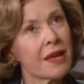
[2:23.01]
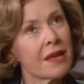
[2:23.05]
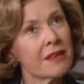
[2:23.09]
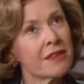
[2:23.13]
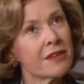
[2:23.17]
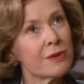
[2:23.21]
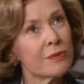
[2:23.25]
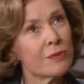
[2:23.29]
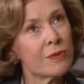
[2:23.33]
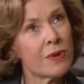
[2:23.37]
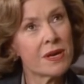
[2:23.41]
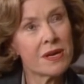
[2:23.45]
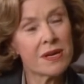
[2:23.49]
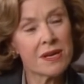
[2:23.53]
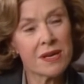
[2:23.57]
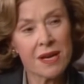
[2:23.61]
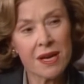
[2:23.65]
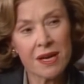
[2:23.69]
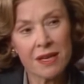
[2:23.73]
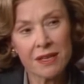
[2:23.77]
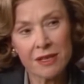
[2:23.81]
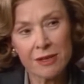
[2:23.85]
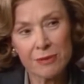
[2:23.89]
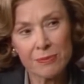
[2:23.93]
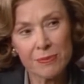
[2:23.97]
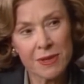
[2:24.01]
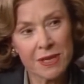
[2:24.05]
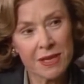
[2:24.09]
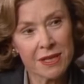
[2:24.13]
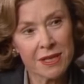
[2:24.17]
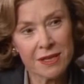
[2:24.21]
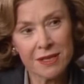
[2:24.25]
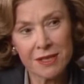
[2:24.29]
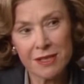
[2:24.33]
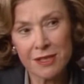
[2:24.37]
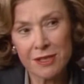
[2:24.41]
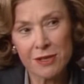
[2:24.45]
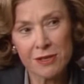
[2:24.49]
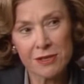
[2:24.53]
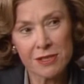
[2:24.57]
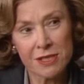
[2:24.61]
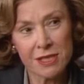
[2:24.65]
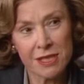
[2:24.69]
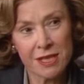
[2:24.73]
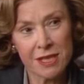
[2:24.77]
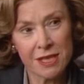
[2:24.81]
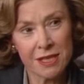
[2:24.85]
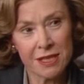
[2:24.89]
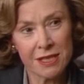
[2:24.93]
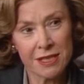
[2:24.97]
that one day they'll be at a
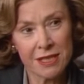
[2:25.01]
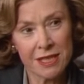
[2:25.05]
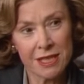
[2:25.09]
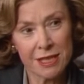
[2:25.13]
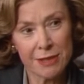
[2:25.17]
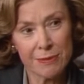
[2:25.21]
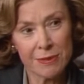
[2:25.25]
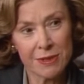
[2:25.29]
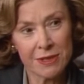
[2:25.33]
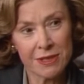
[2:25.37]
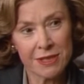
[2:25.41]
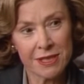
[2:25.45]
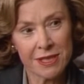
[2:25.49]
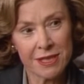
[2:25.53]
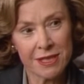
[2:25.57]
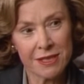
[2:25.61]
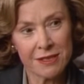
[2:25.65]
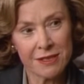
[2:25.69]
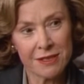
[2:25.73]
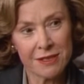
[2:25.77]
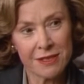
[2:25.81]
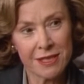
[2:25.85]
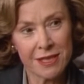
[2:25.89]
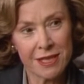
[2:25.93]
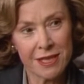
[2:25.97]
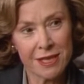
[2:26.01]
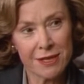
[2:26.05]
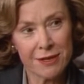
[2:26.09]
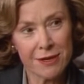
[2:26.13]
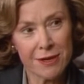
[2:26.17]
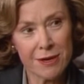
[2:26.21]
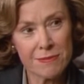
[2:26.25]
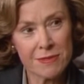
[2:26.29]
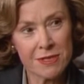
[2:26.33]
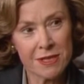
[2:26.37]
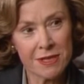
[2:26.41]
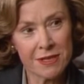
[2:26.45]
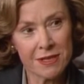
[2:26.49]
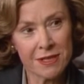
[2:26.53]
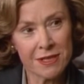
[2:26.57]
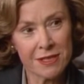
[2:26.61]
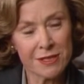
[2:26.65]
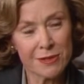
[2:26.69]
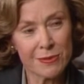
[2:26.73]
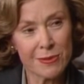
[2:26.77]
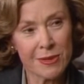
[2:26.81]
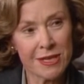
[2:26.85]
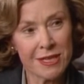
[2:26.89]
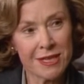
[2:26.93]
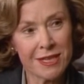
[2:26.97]
negotiating table together, the Arabs and the
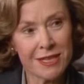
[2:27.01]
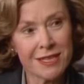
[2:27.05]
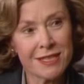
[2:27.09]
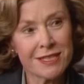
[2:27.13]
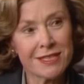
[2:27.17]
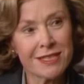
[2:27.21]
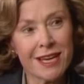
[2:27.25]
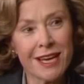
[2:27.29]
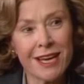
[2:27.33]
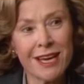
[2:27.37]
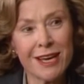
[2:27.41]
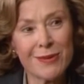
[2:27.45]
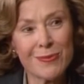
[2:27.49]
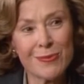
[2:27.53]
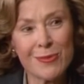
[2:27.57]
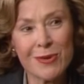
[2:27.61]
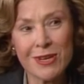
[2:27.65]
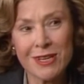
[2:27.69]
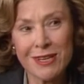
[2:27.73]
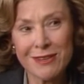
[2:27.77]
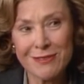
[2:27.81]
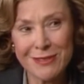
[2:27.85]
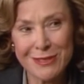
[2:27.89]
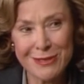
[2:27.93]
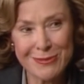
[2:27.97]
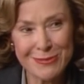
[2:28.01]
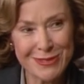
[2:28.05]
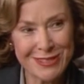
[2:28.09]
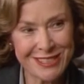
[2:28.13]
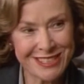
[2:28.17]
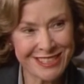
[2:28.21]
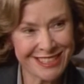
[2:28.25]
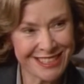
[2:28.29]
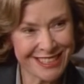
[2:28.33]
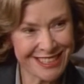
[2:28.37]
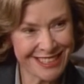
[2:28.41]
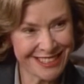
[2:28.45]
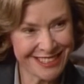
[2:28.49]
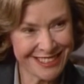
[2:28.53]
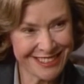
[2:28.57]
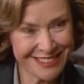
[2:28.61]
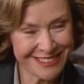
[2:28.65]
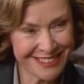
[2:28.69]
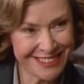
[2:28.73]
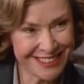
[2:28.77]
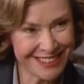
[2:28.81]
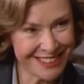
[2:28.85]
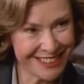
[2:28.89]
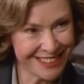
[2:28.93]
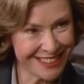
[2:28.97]
Israelis, and one of them will say to
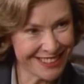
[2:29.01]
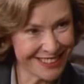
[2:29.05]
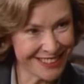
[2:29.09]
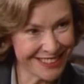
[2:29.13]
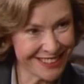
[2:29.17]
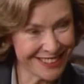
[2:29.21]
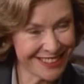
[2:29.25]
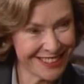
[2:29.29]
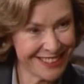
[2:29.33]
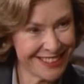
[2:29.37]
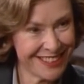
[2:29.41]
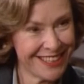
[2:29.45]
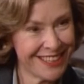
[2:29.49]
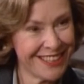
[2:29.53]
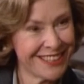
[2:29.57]
another